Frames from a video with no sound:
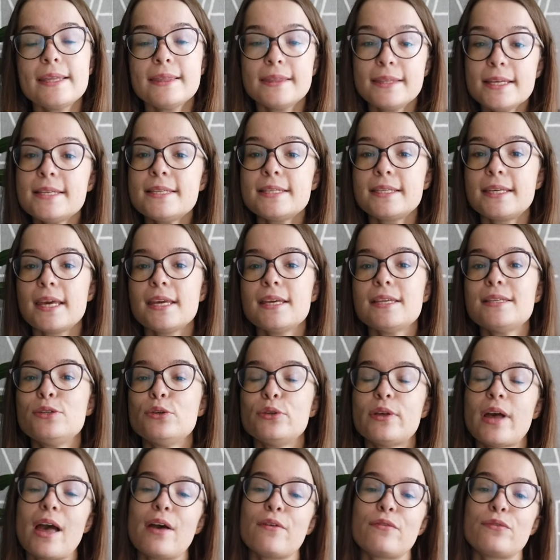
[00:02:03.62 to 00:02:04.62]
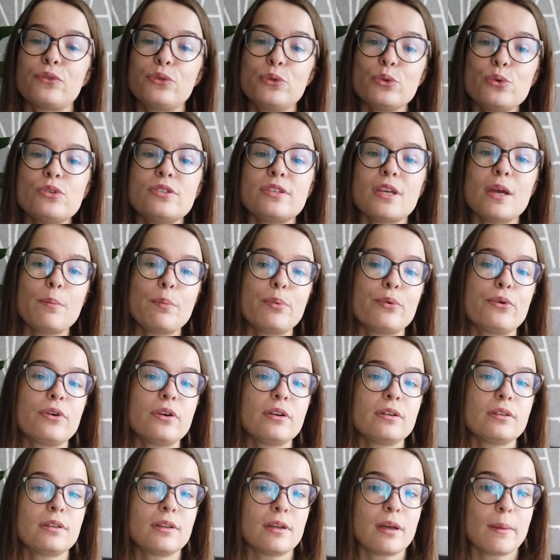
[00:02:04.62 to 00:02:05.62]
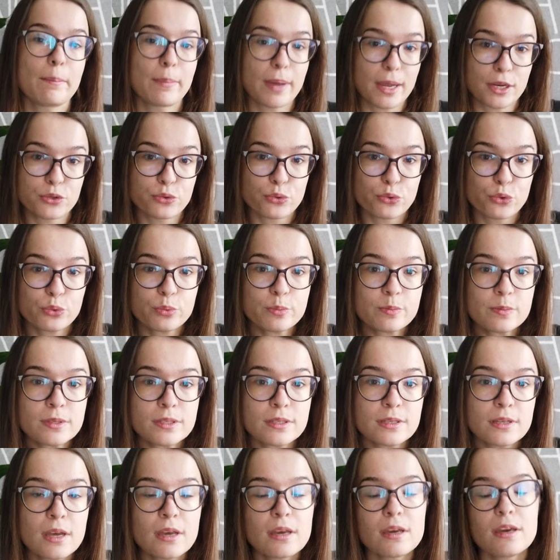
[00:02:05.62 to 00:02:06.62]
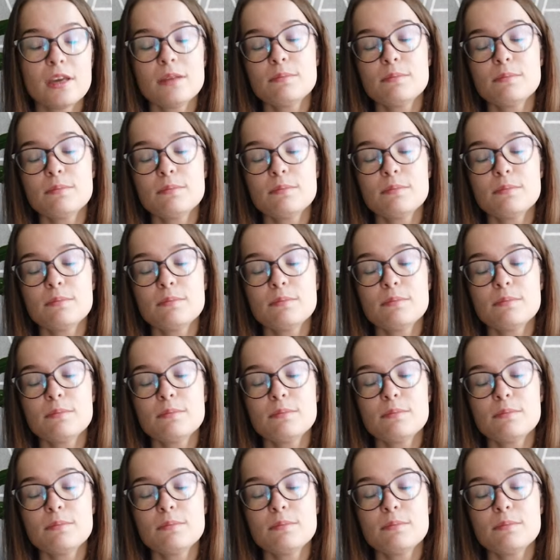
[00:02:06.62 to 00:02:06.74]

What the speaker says: In this case, you'll have two separate bedrooms,